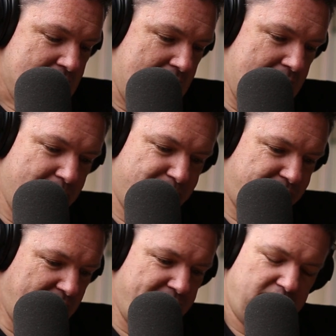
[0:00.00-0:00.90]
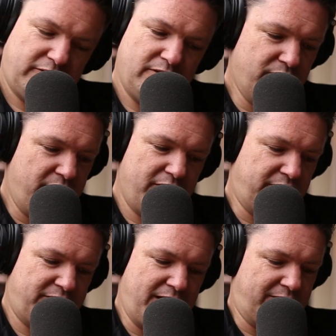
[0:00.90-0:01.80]
And they're just doing
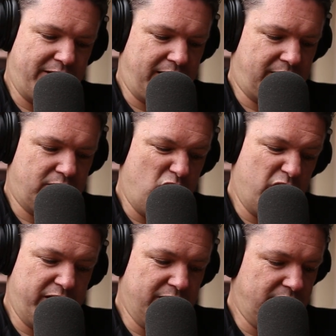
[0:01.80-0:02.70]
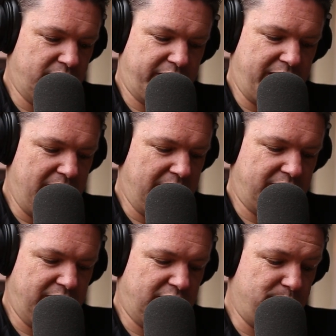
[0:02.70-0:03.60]
various sets like Guardians of the
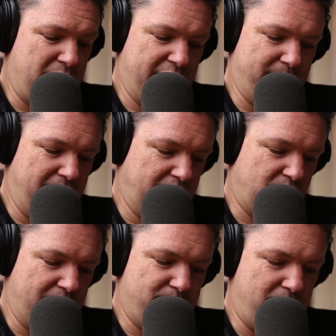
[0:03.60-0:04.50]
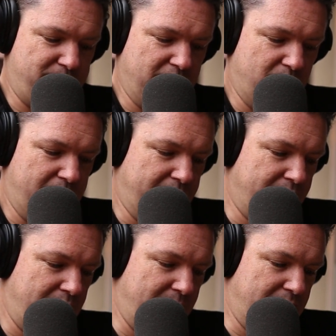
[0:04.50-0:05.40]
Galaxy, Spider-Man's quite a popular
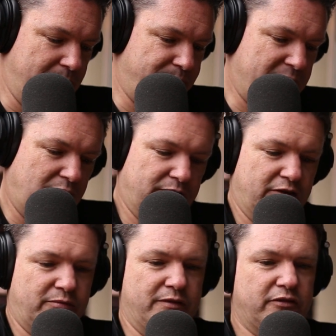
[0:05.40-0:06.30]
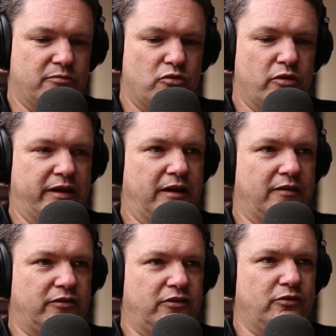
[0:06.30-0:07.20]
one. I mean, I got this one this morning,
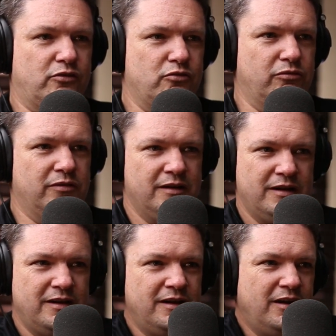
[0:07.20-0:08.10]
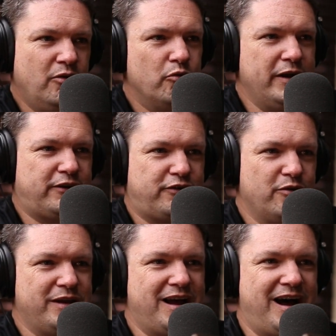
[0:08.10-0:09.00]
this new cool
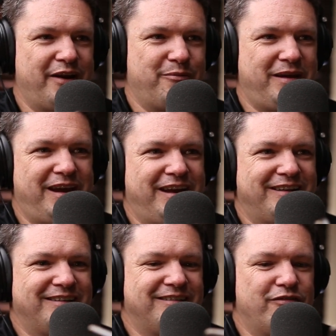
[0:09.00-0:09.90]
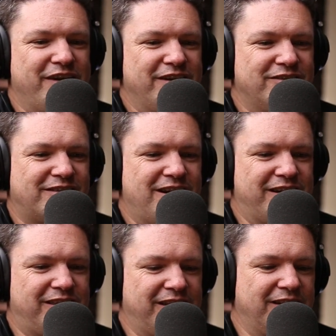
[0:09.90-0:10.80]
retro-y Iron Man, nice. Avengers kind
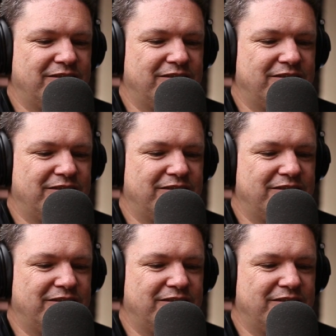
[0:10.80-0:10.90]
of thing.